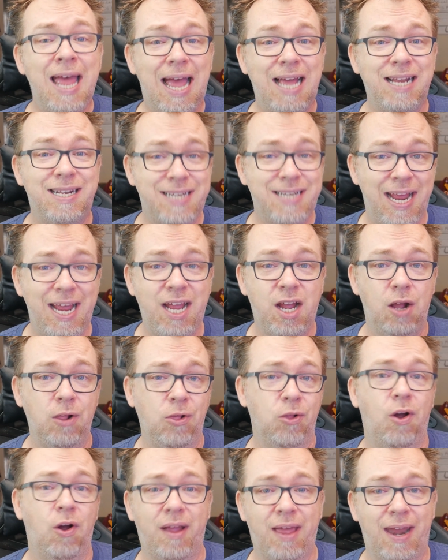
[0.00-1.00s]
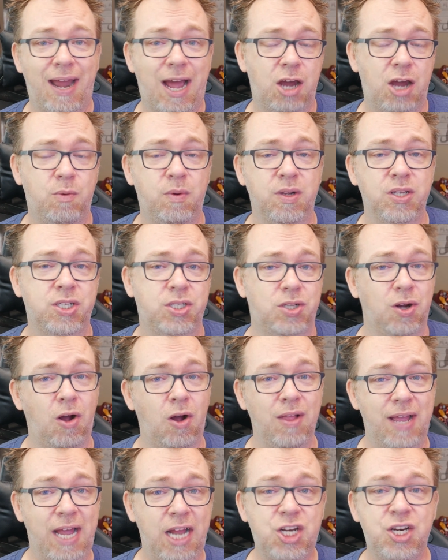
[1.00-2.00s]
and take a look at how to
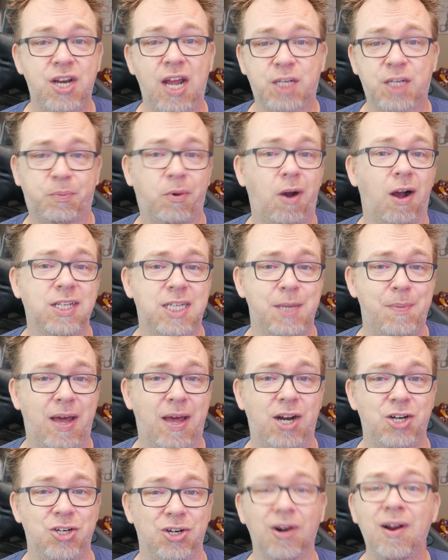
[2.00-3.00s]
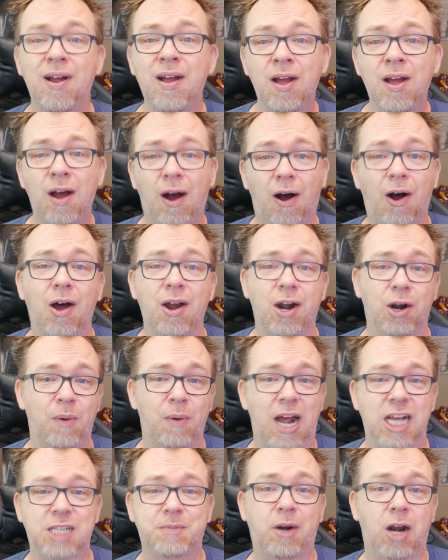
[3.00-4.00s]
install Nginx Proxy Manager on a
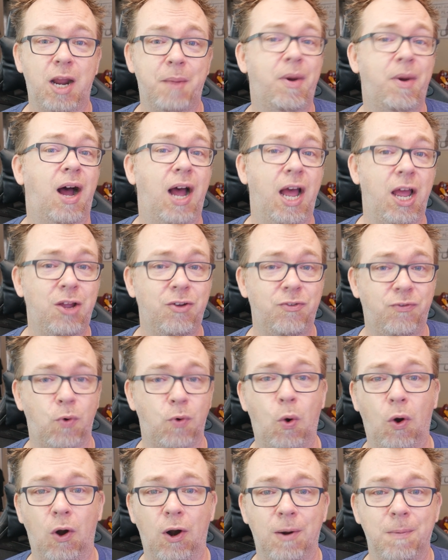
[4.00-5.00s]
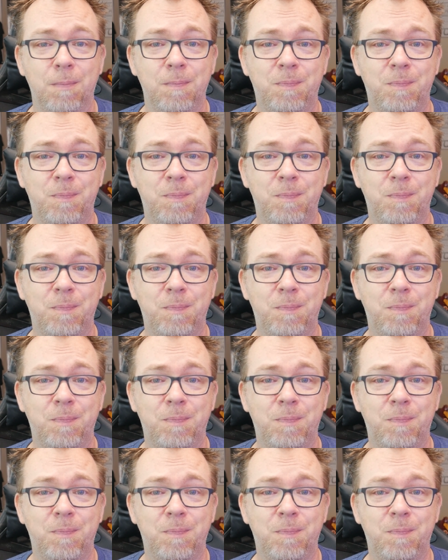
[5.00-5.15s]
Raspberry Pi four.